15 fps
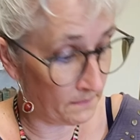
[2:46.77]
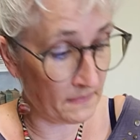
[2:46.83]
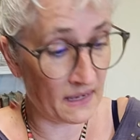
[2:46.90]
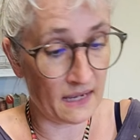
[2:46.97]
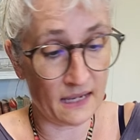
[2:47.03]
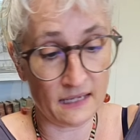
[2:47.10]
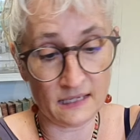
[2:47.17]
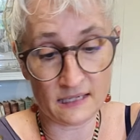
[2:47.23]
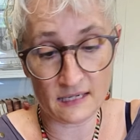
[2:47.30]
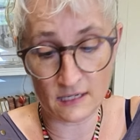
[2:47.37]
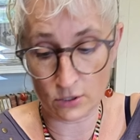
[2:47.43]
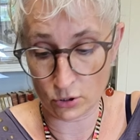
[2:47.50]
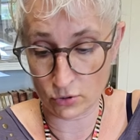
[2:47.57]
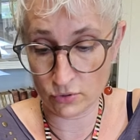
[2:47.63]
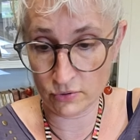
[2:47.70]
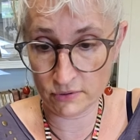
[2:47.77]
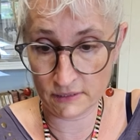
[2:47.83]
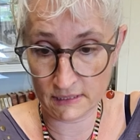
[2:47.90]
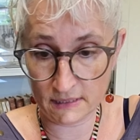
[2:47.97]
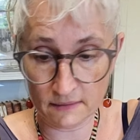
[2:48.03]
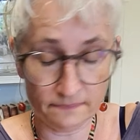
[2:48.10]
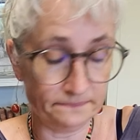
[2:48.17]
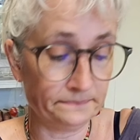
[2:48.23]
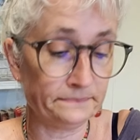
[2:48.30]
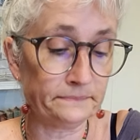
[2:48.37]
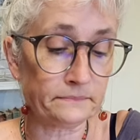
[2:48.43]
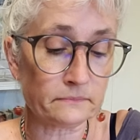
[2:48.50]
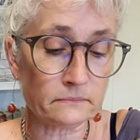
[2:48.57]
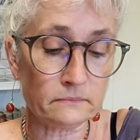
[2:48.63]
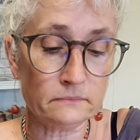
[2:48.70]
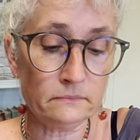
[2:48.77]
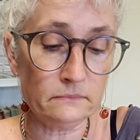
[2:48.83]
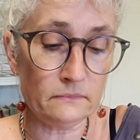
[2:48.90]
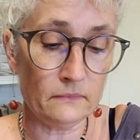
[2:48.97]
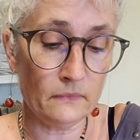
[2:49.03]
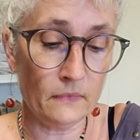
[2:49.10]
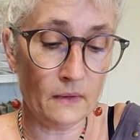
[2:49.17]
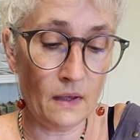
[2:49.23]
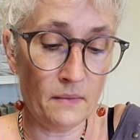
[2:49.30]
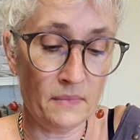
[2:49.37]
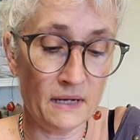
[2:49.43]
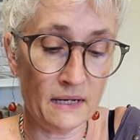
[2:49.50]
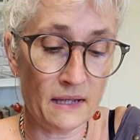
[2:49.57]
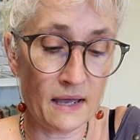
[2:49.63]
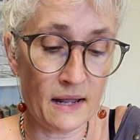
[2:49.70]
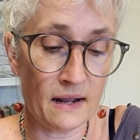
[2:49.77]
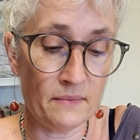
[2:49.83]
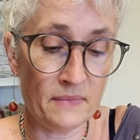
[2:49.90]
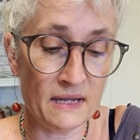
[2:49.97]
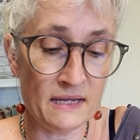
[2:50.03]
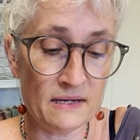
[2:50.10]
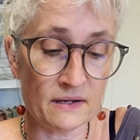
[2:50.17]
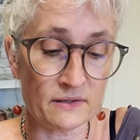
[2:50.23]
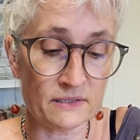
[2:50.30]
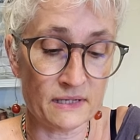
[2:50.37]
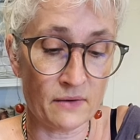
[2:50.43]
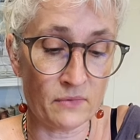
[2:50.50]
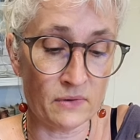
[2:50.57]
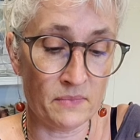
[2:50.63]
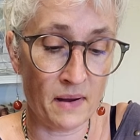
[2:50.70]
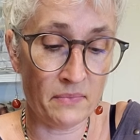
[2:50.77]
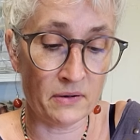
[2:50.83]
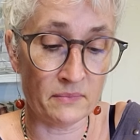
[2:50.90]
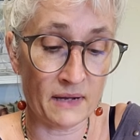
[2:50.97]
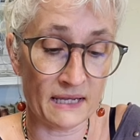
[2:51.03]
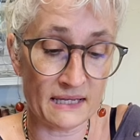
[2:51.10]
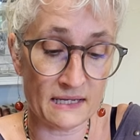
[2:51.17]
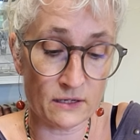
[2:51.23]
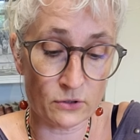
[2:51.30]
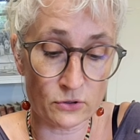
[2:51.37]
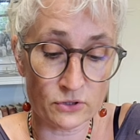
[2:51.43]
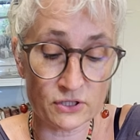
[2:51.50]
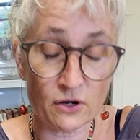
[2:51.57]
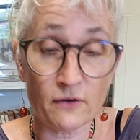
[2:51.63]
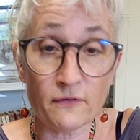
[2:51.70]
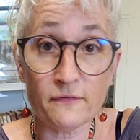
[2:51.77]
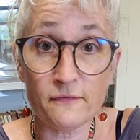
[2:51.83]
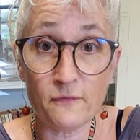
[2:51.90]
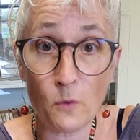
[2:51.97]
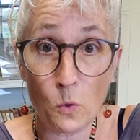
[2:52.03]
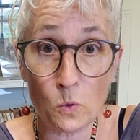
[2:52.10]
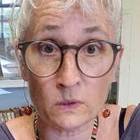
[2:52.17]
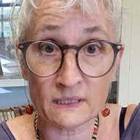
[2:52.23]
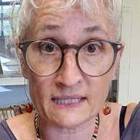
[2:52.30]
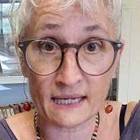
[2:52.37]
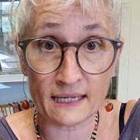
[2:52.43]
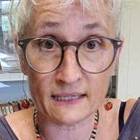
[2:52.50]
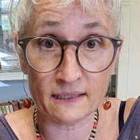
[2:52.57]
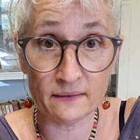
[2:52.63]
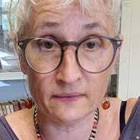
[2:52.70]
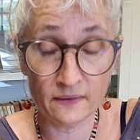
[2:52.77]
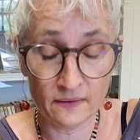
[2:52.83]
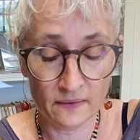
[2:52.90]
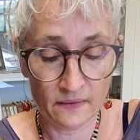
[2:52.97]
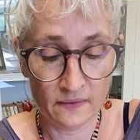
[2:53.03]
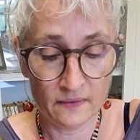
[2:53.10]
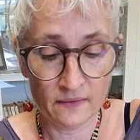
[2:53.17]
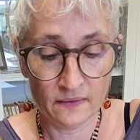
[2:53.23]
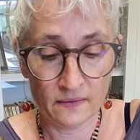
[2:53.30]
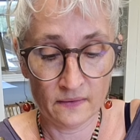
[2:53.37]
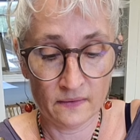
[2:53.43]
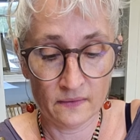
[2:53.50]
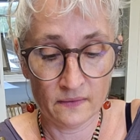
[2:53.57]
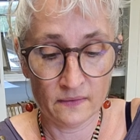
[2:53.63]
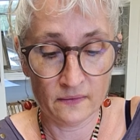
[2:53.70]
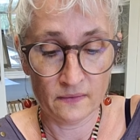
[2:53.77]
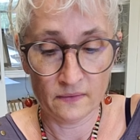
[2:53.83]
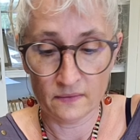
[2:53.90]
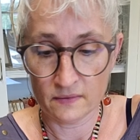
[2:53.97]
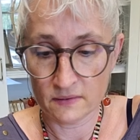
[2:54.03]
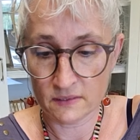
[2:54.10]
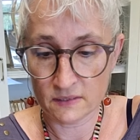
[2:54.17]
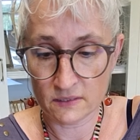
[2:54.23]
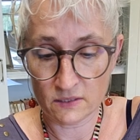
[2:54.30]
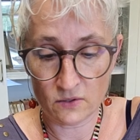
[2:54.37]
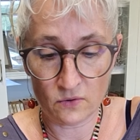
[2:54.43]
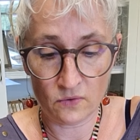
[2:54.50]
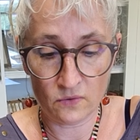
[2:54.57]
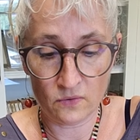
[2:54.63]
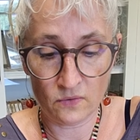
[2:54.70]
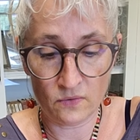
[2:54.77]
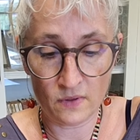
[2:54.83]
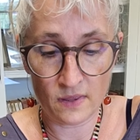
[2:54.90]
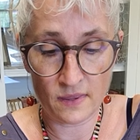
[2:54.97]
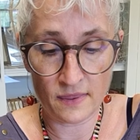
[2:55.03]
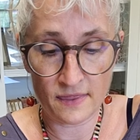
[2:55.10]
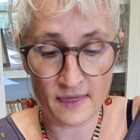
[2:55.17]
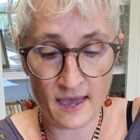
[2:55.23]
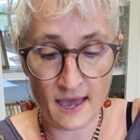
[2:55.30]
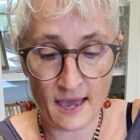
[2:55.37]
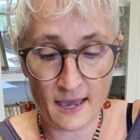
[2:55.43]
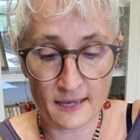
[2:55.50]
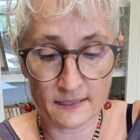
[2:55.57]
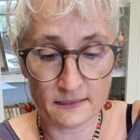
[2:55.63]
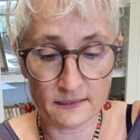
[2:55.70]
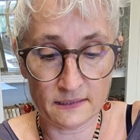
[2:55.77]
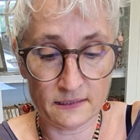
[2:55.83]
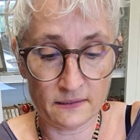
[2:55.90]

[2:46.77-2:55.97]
my ears. I'm gonna cut out my ears. Now remember, my ears are folded so that